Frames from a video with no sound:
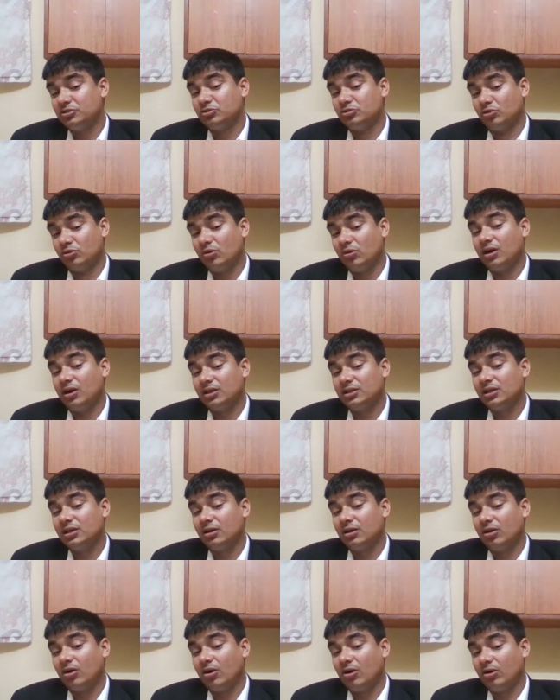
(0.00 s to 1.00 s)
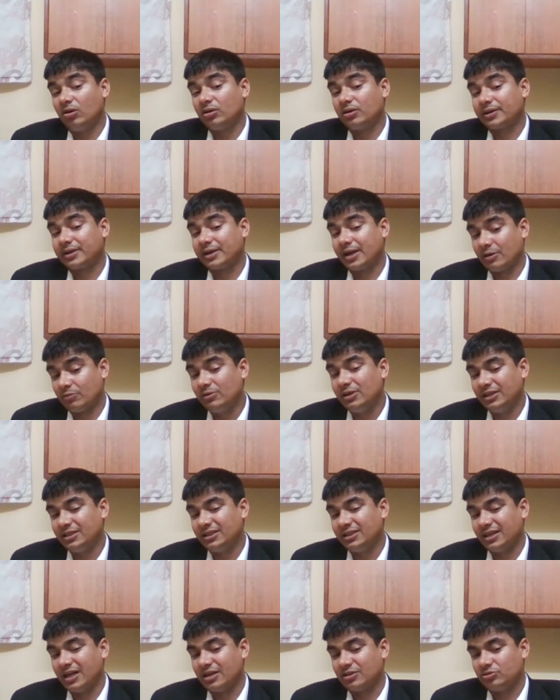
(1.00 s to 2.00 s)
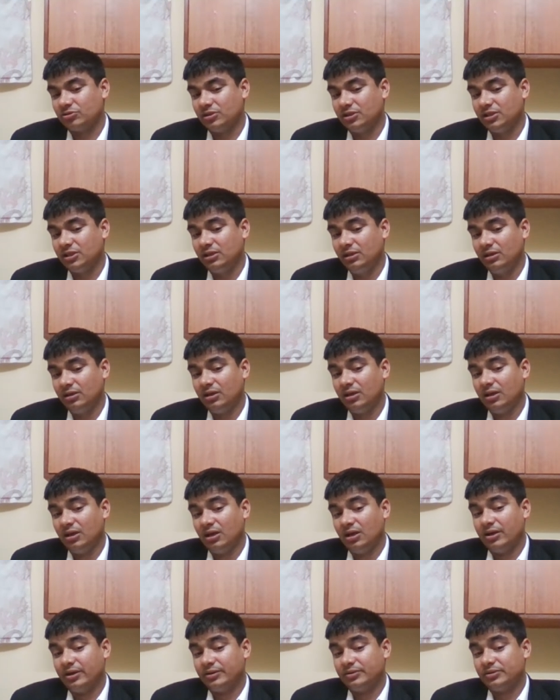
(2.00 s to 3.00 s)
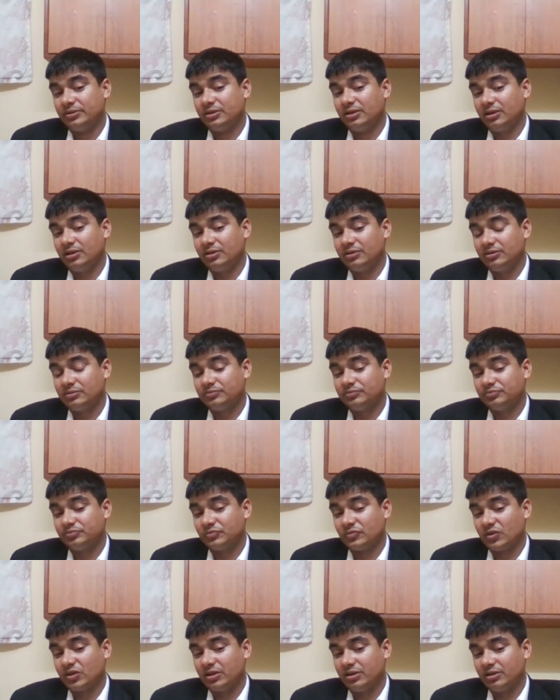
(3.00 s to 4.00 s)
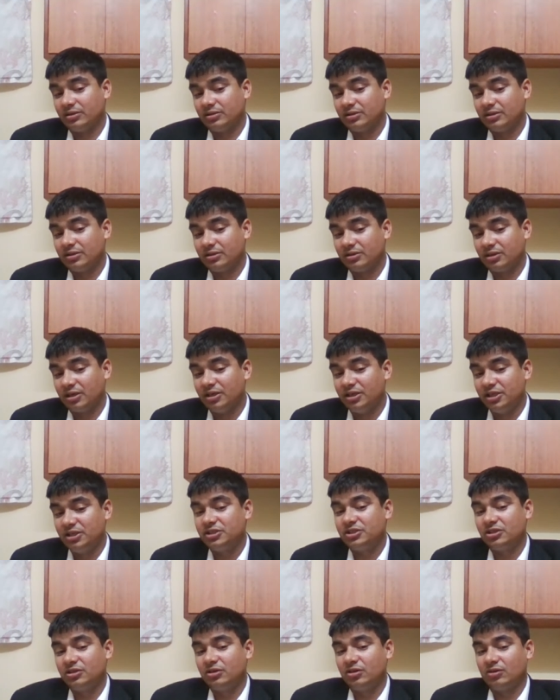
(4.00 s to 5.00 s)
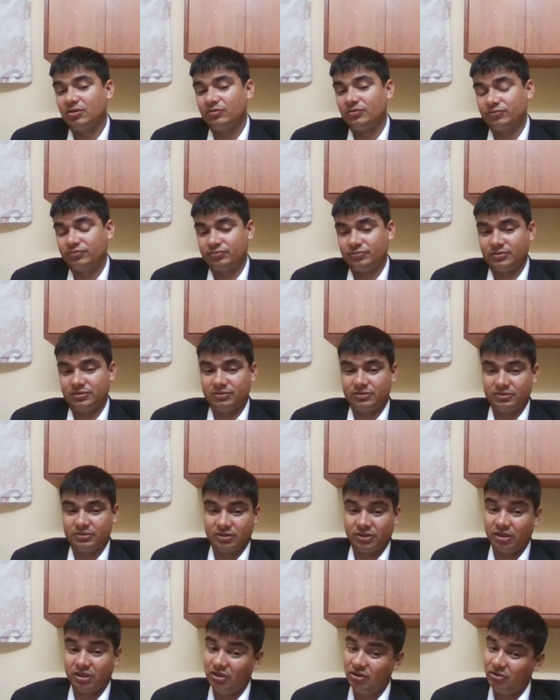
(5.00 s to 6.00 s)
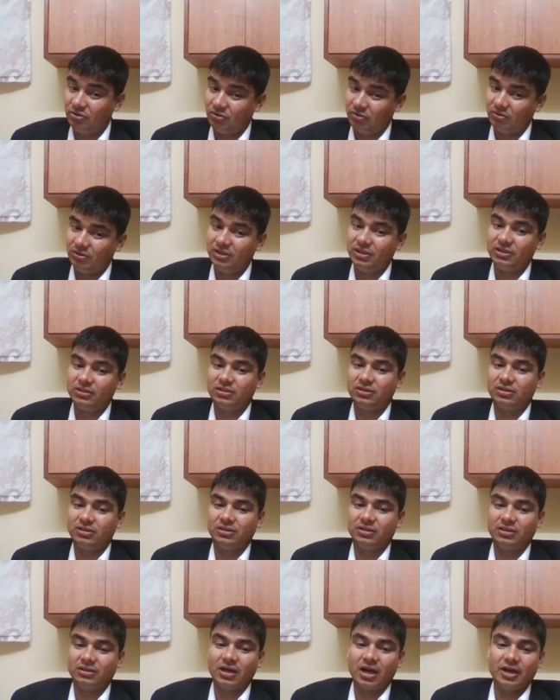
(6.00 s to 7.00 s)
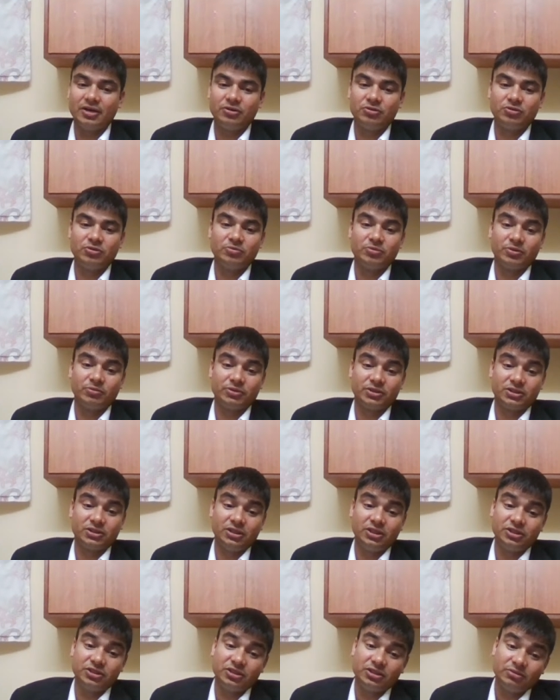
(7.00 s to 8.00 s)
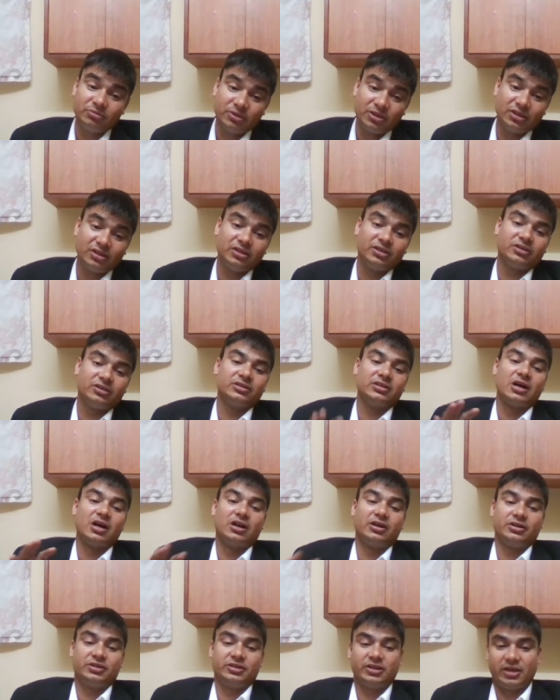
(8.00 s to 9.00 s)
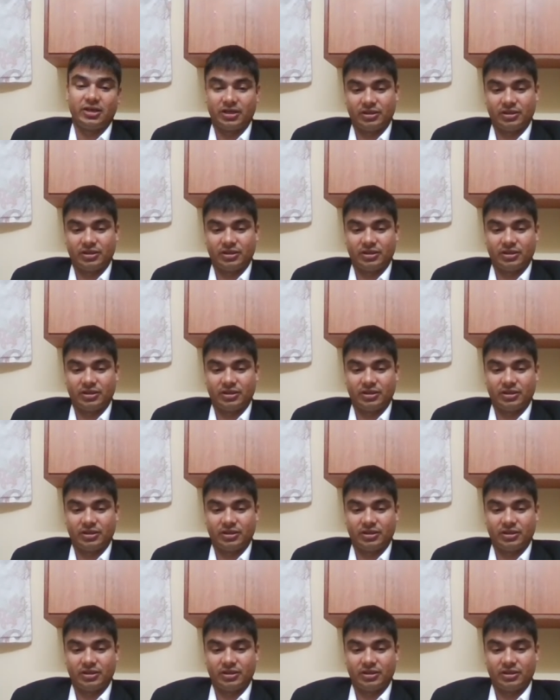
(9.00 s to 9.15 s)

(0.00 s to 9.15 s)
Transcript: no other law regulating actually the the condition of controlling the right to information is given under the RTI.